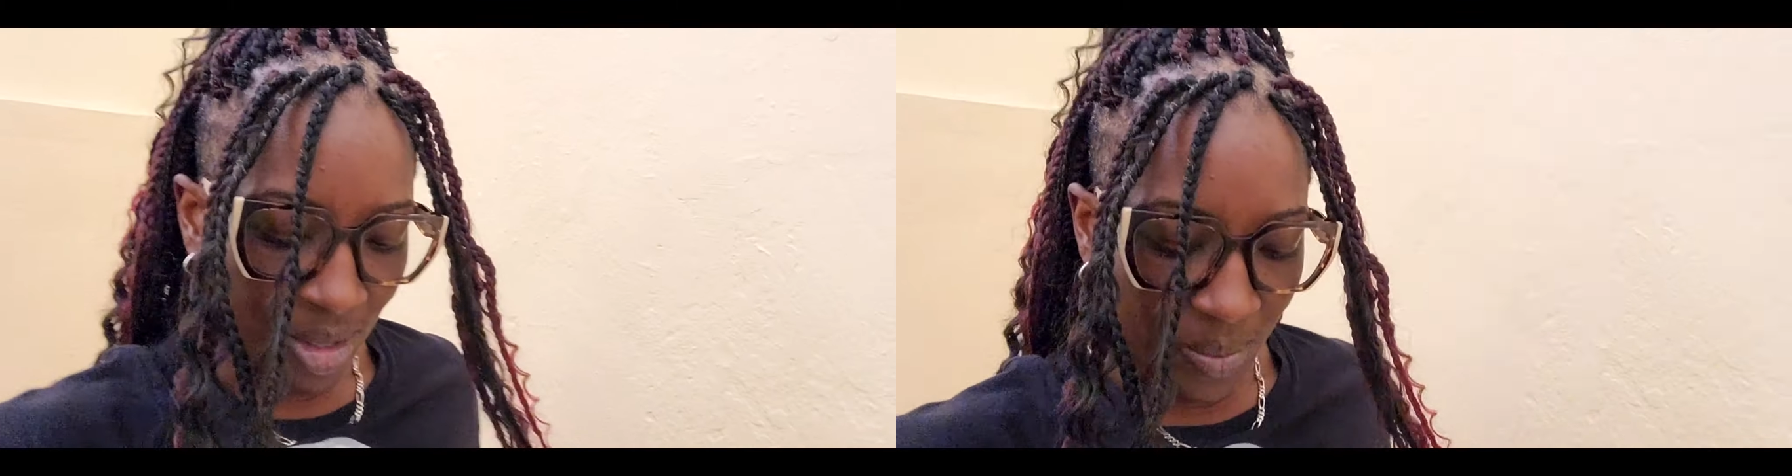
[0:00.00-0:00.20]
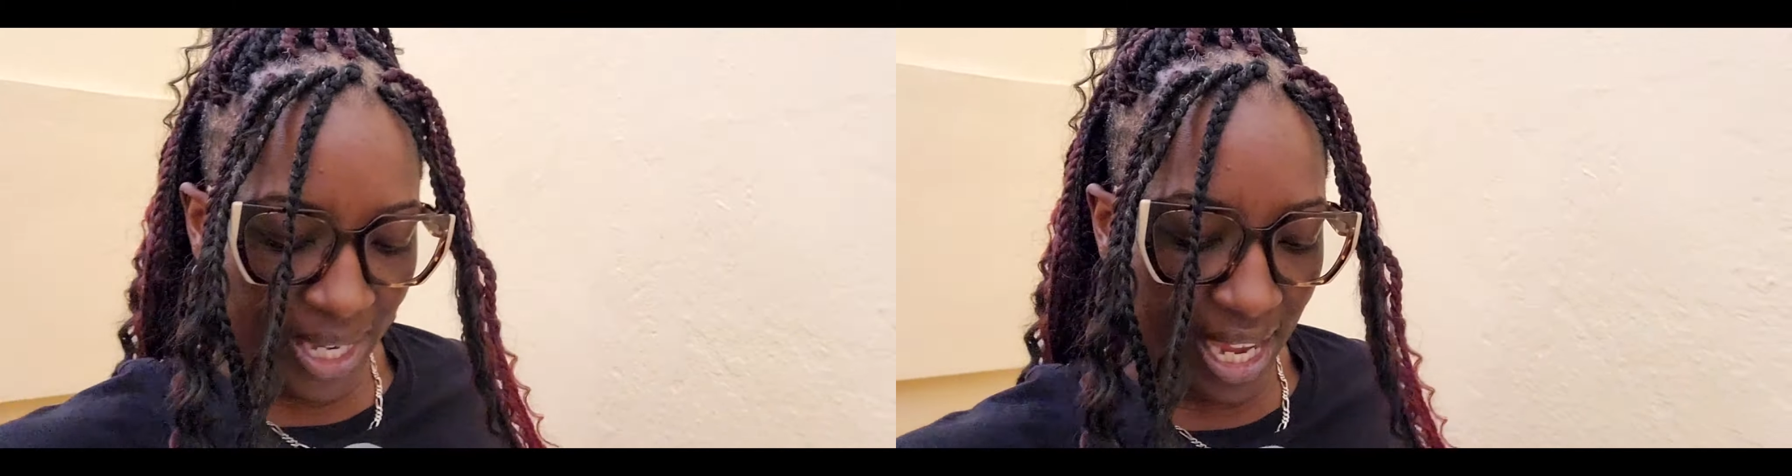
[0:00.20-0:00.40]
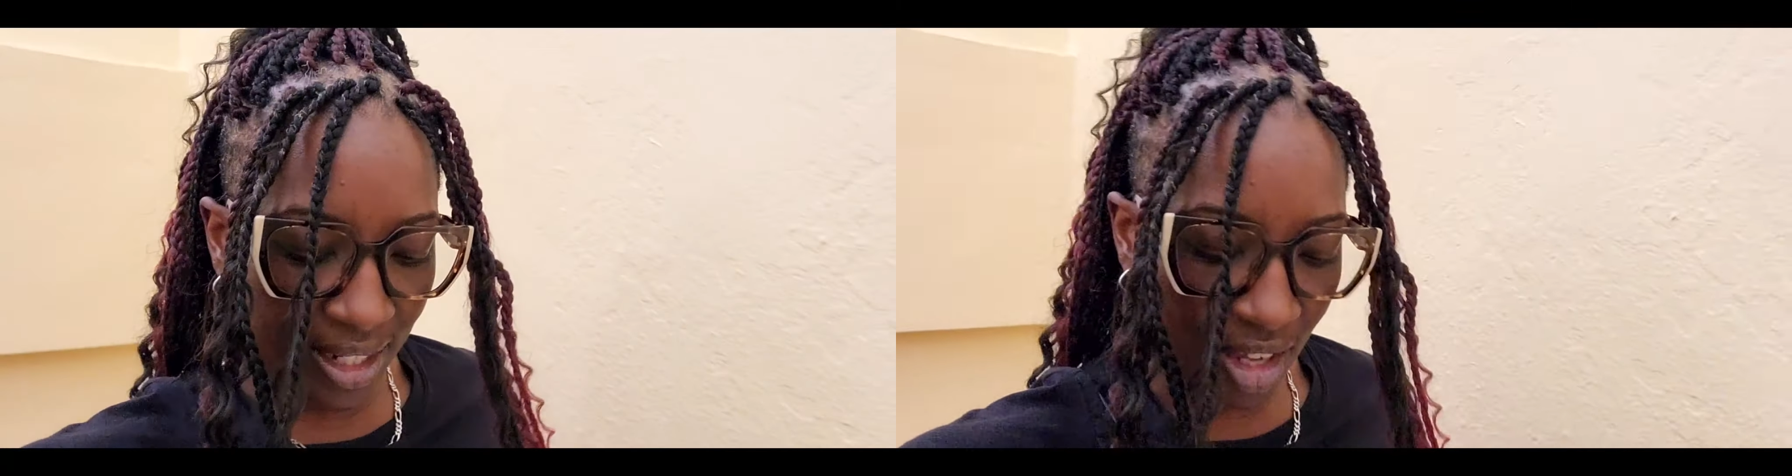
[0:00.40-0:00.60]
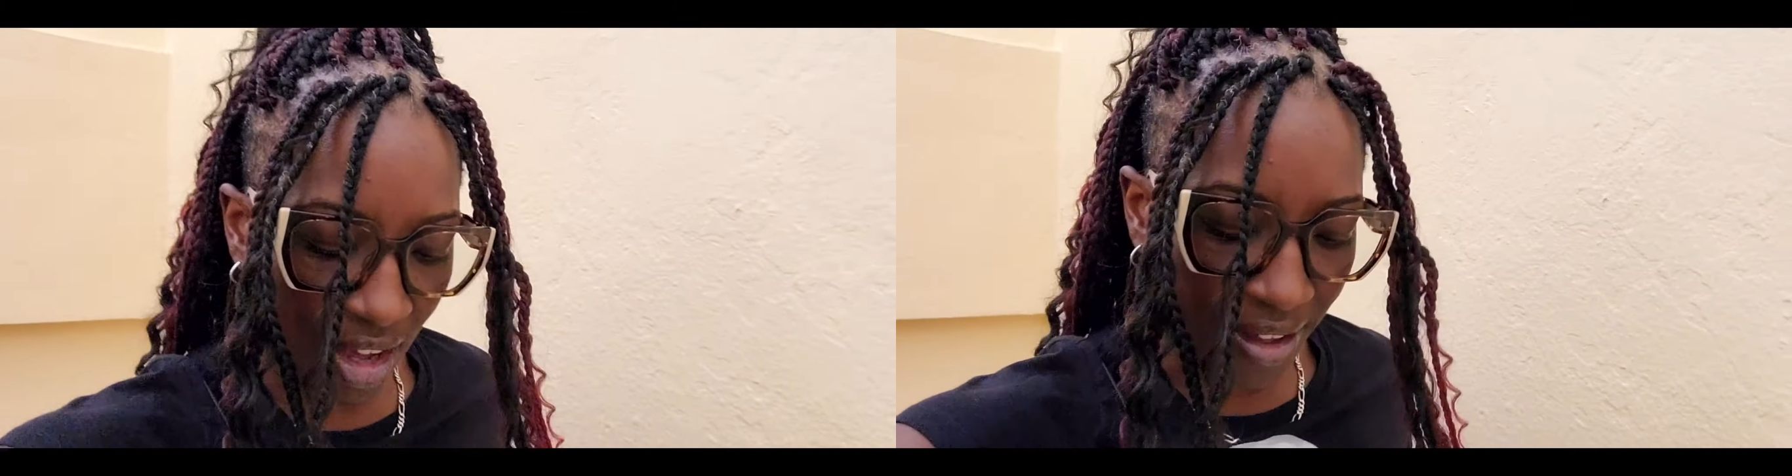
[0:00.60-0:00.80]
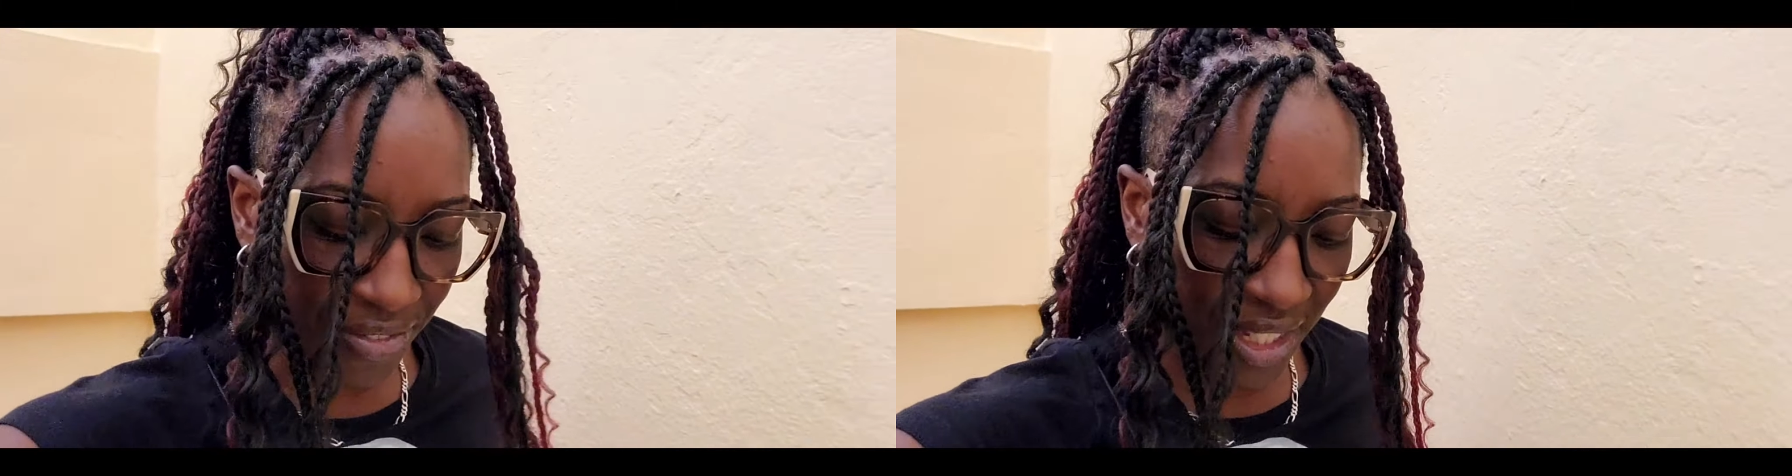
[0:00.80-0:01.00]
we had
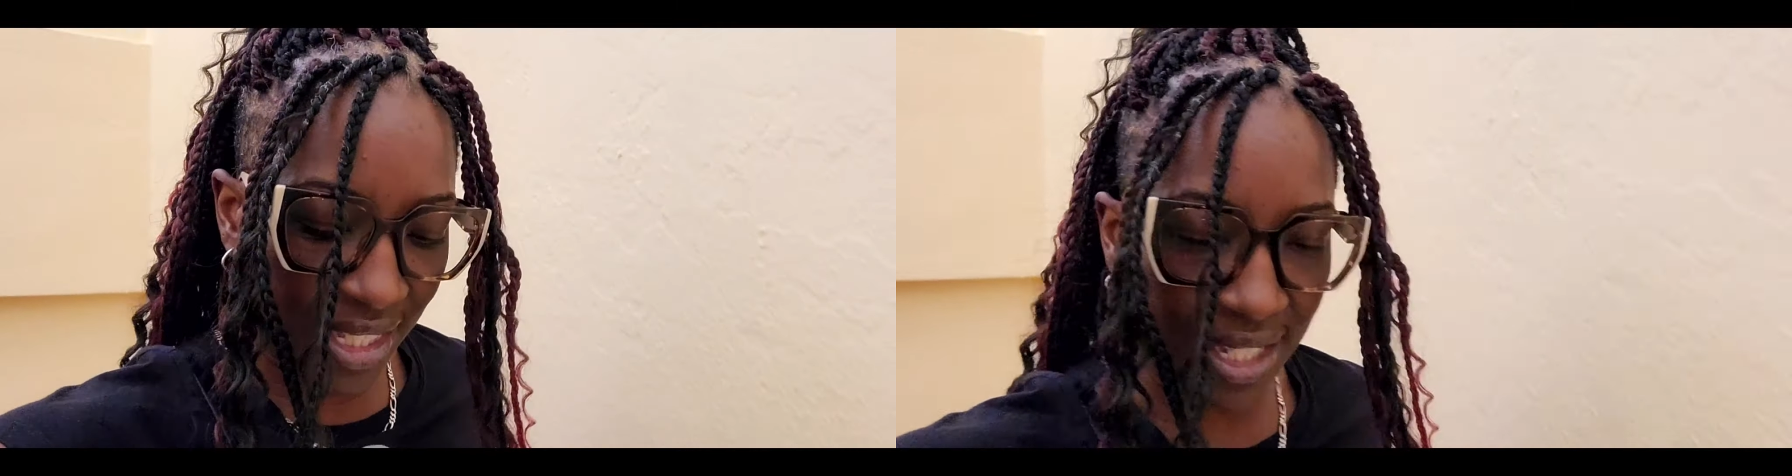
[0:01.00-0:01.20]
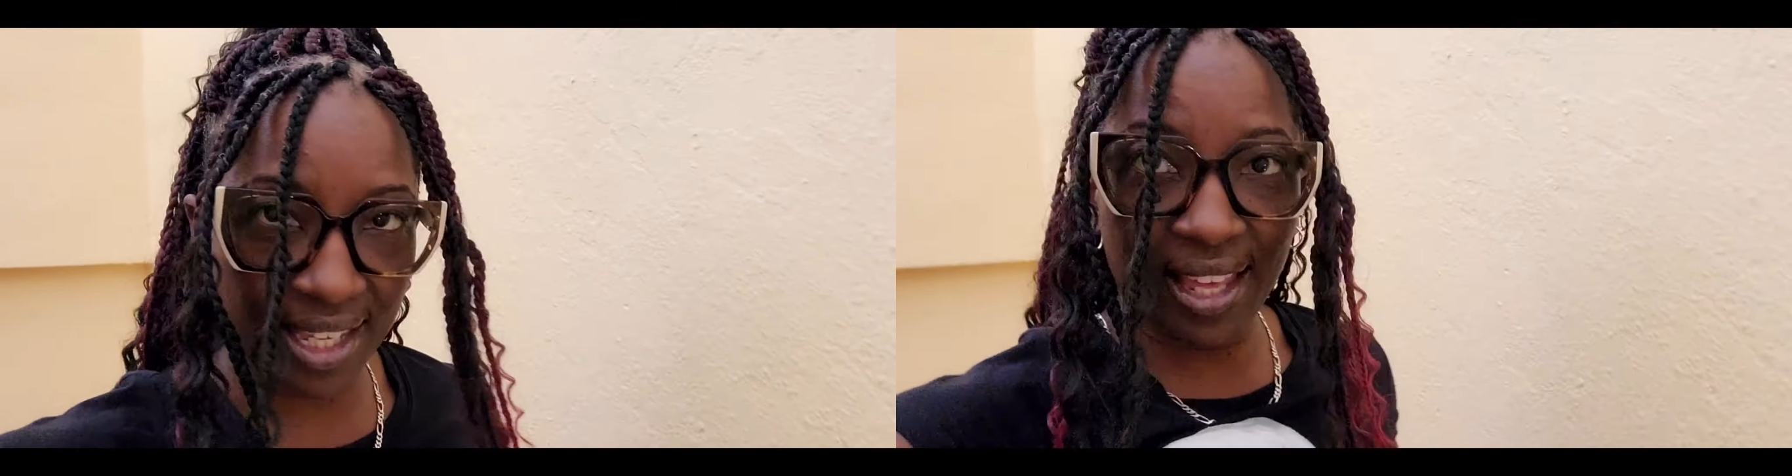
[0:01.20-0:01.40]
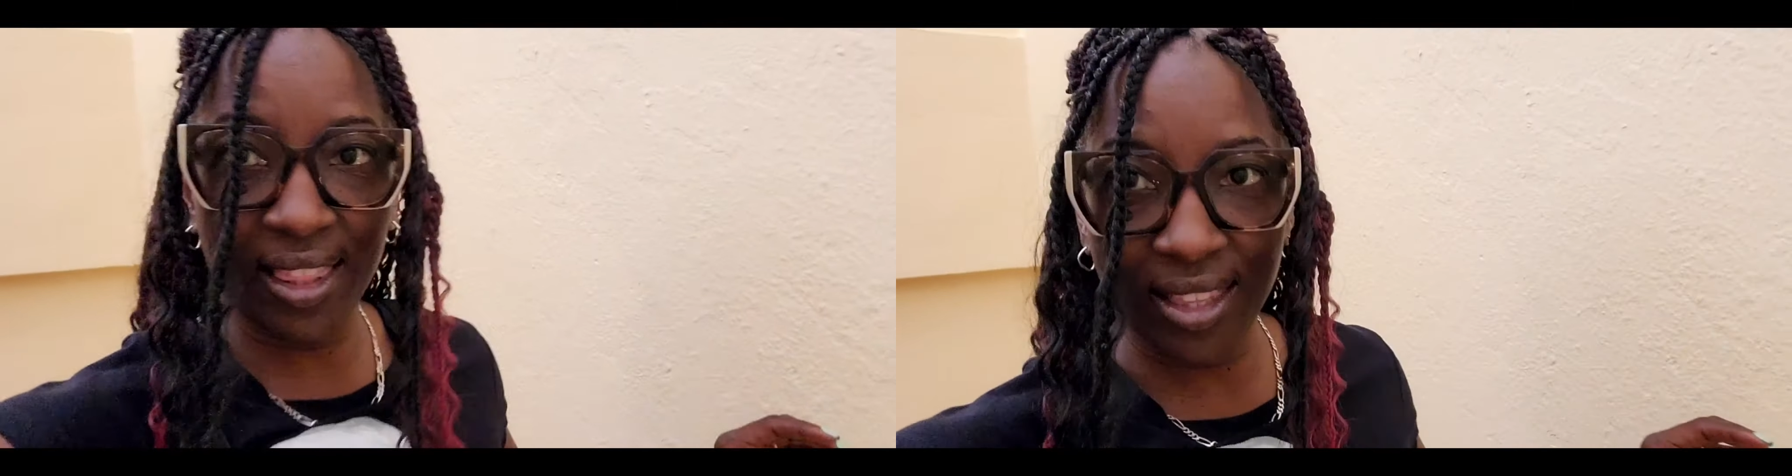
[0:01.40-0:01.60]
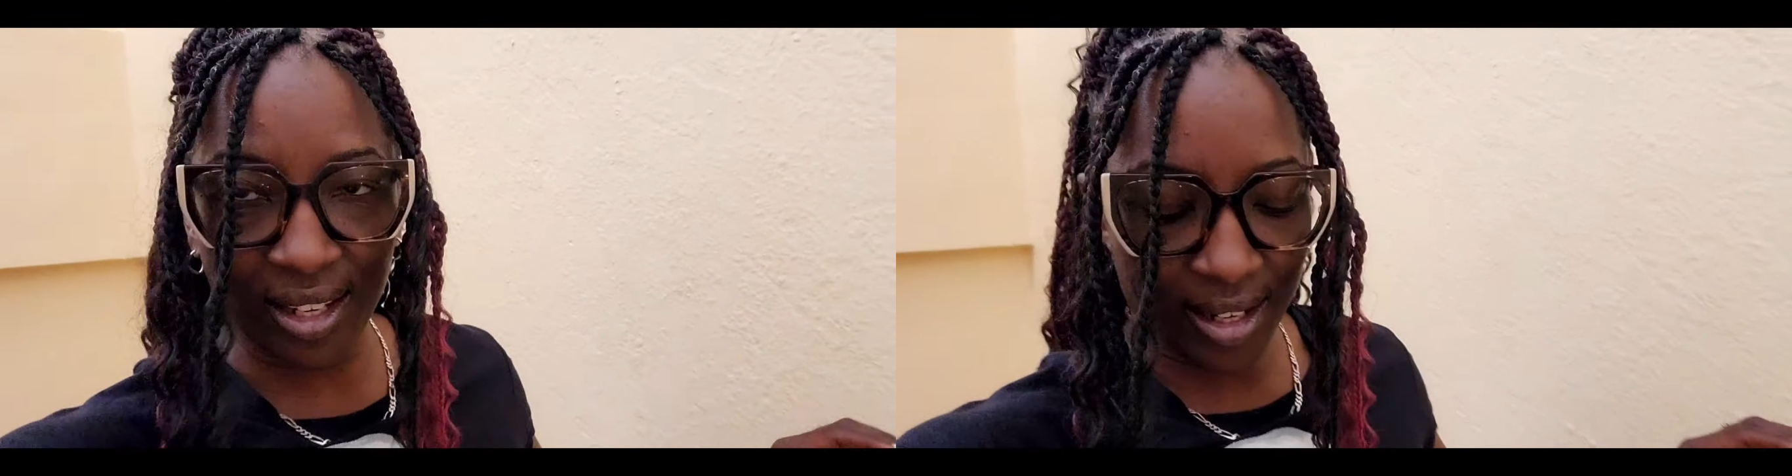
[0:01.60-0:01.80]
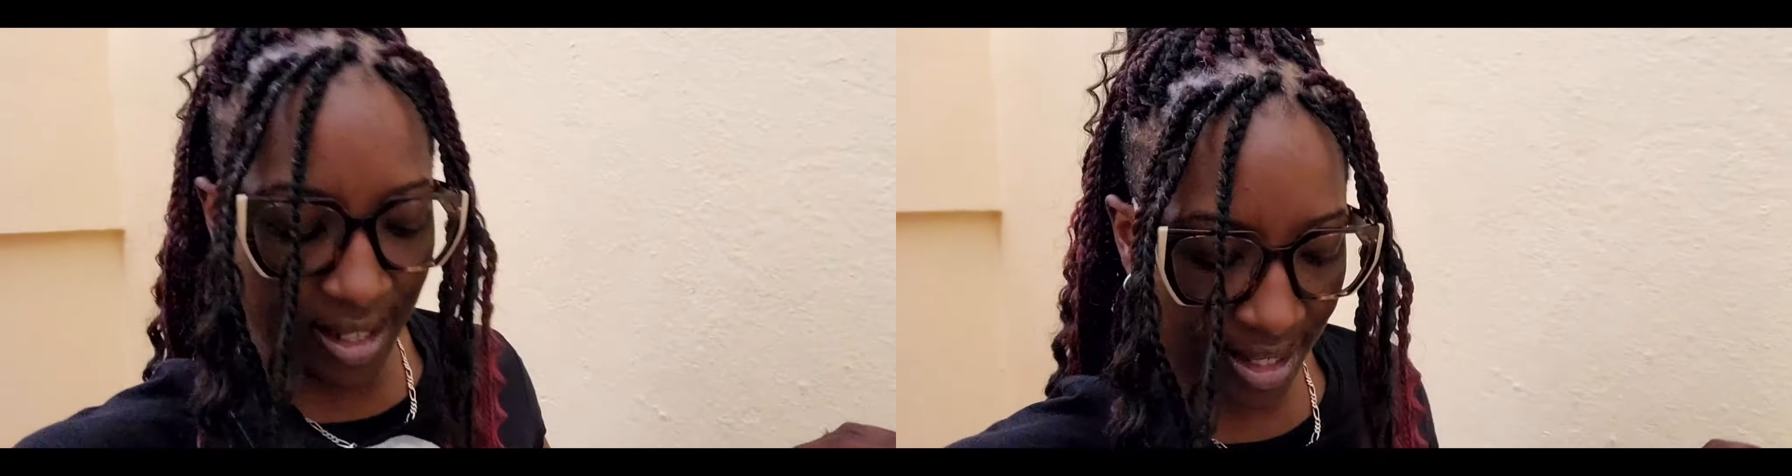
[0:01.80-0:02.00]
coffee together.